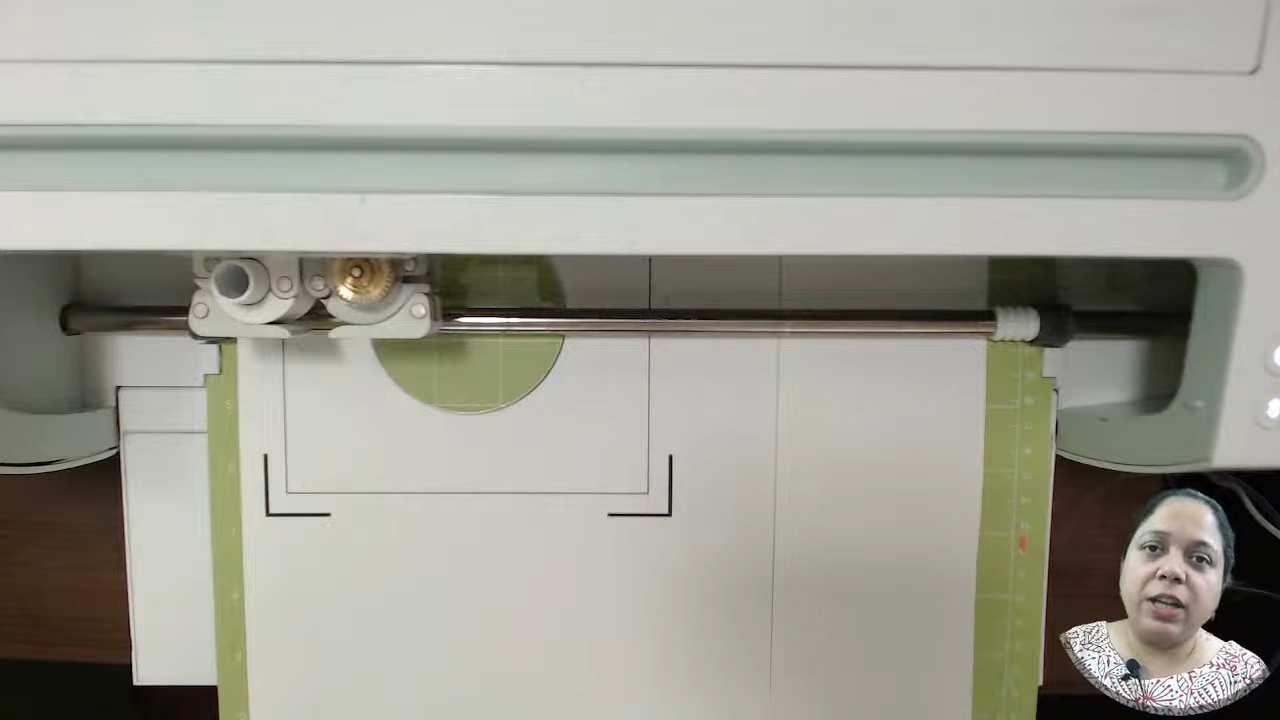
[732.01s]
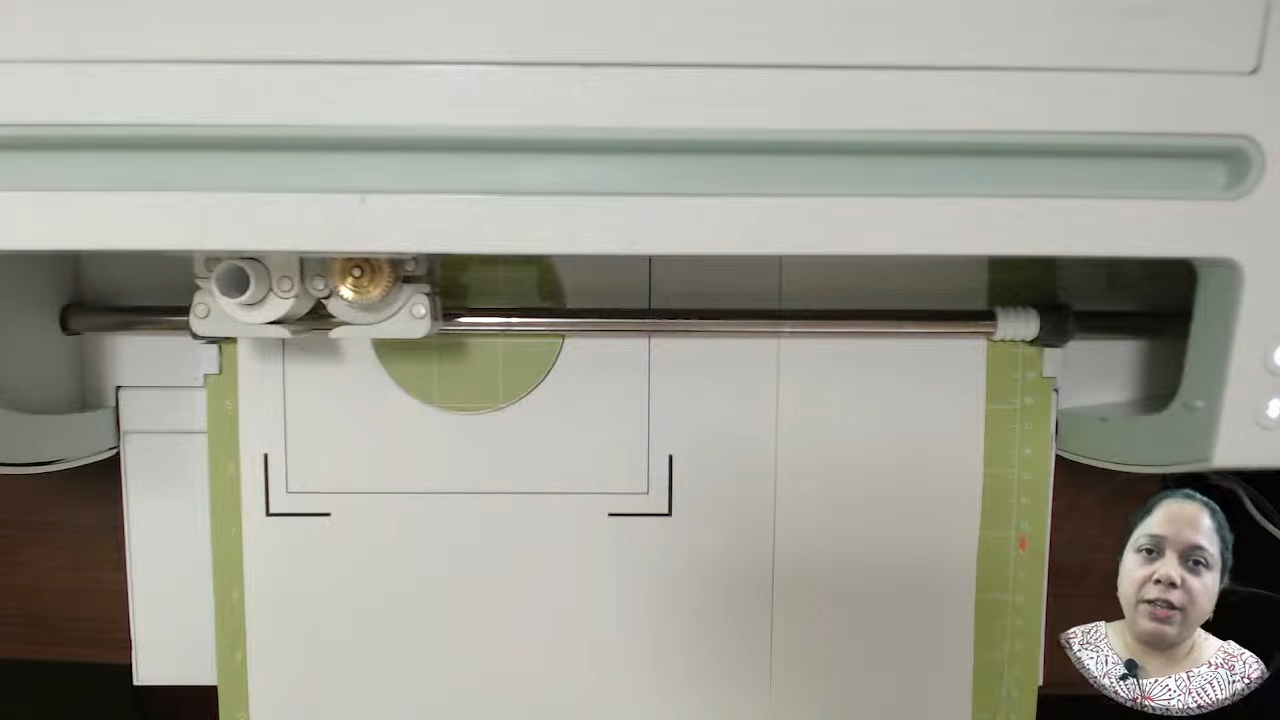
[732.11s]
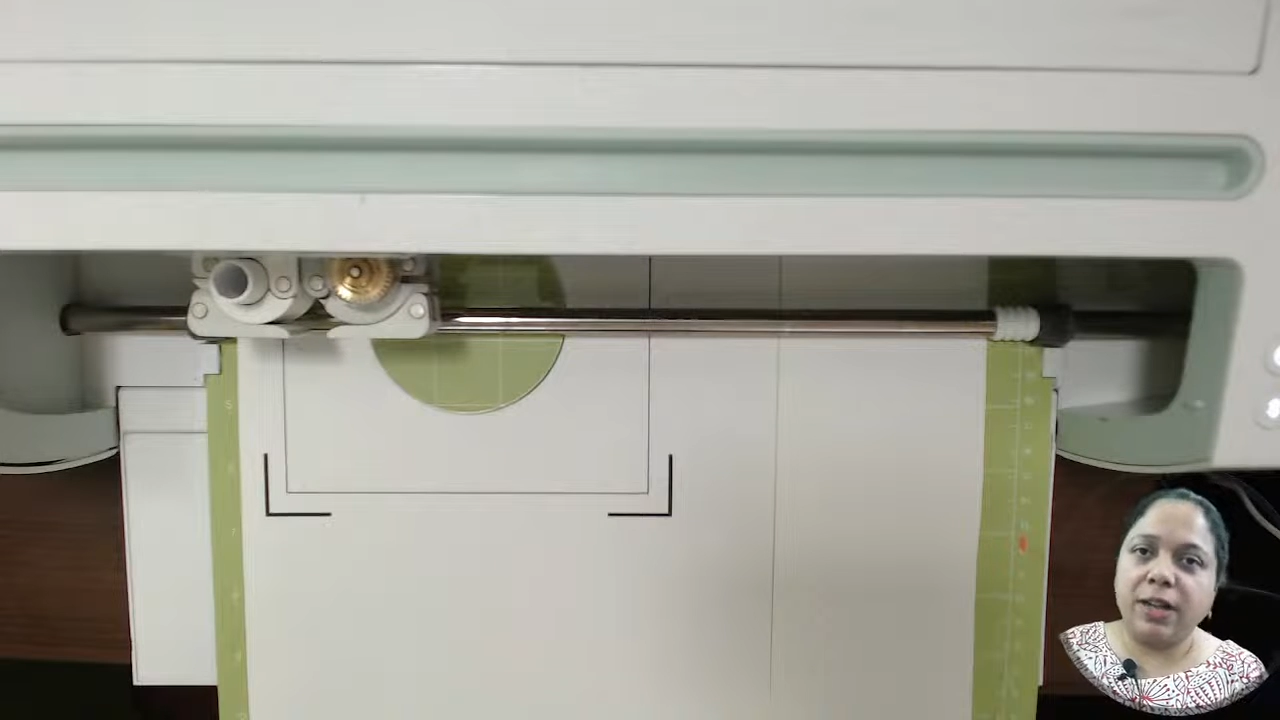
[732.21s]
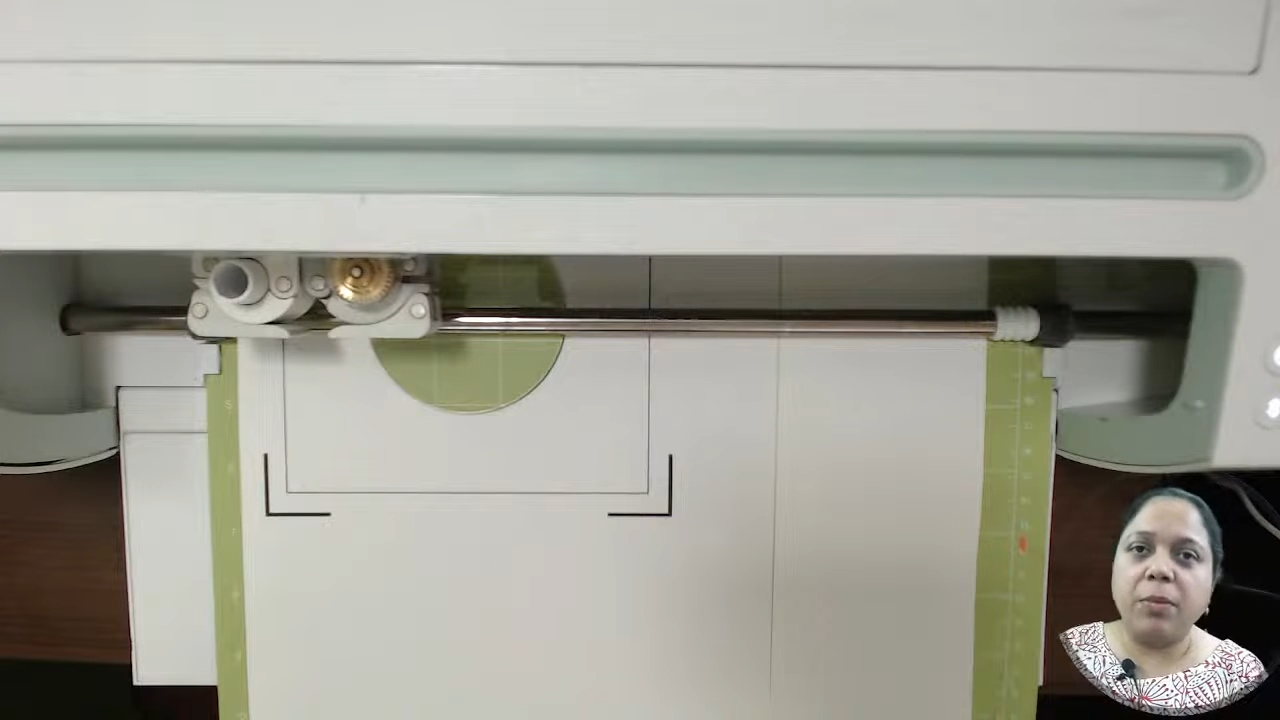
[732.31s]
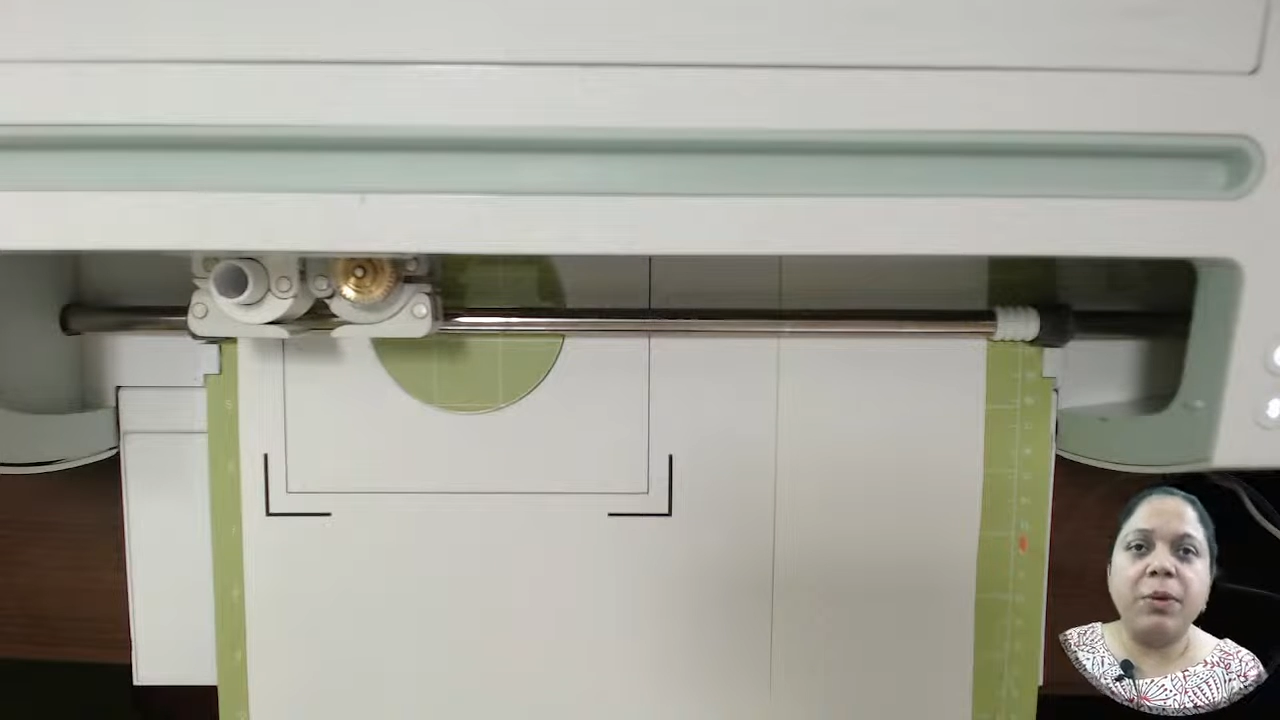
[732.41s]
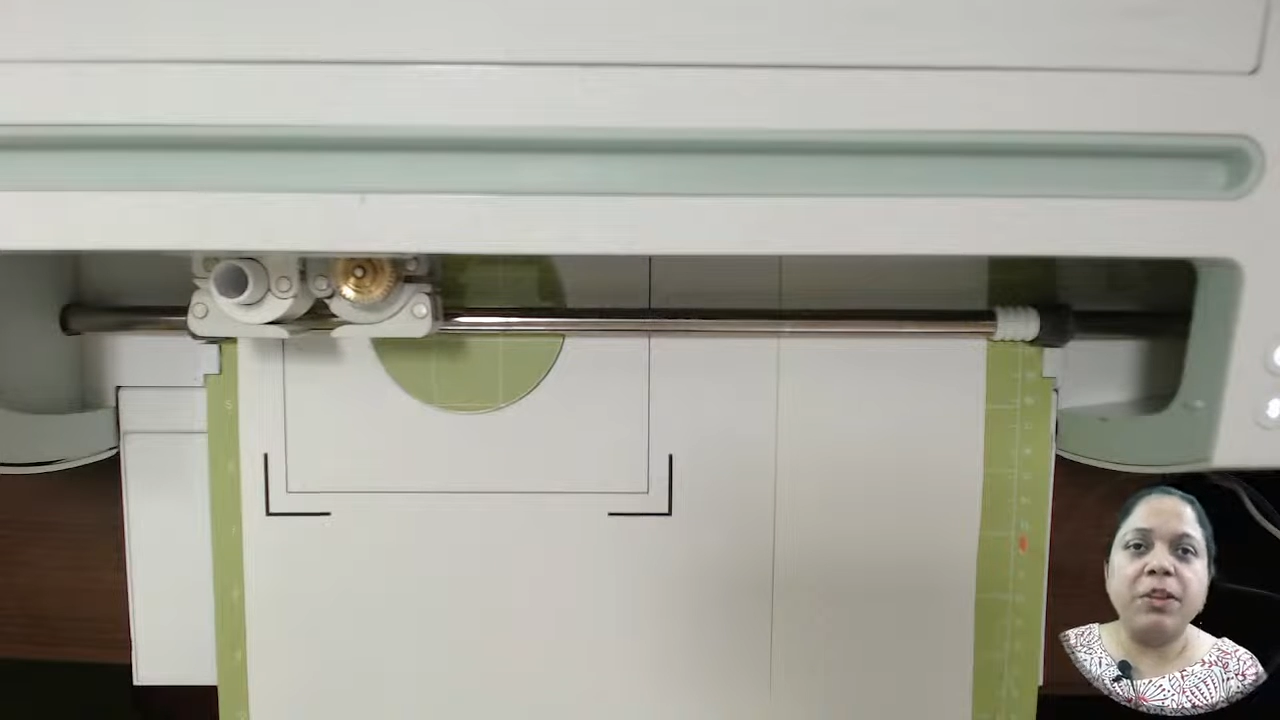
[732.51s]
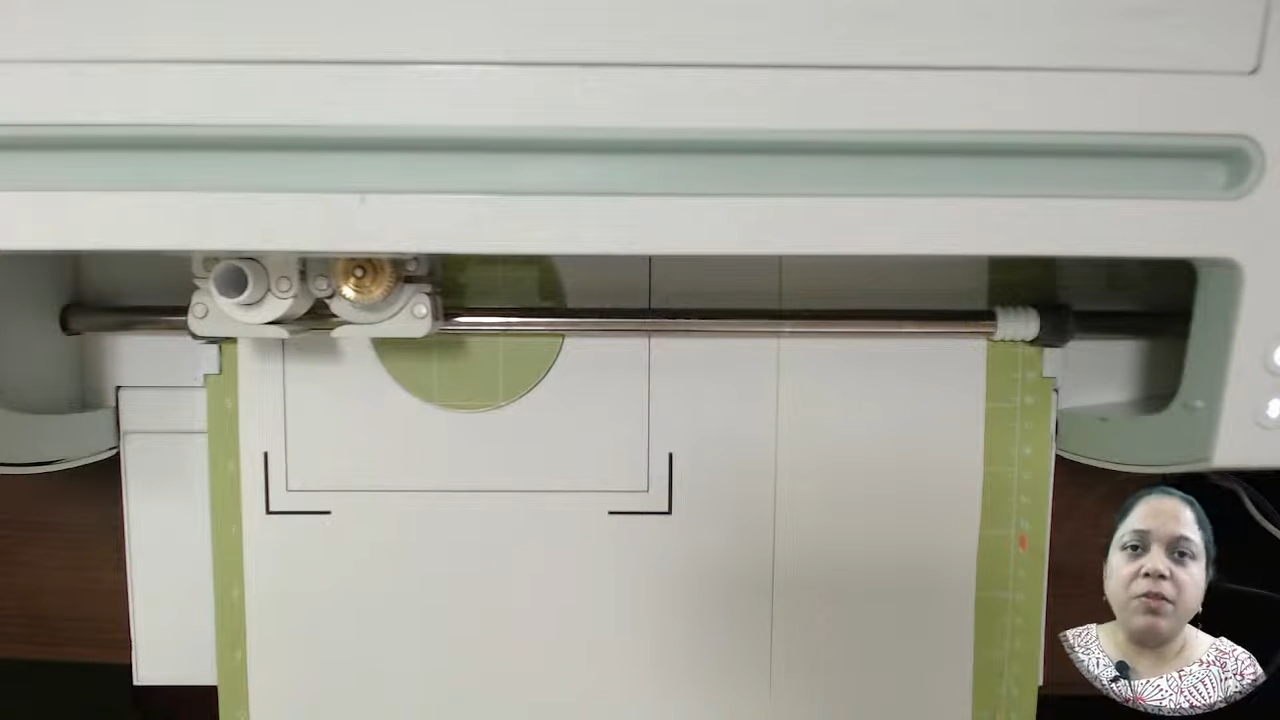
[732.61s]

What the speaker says: entire month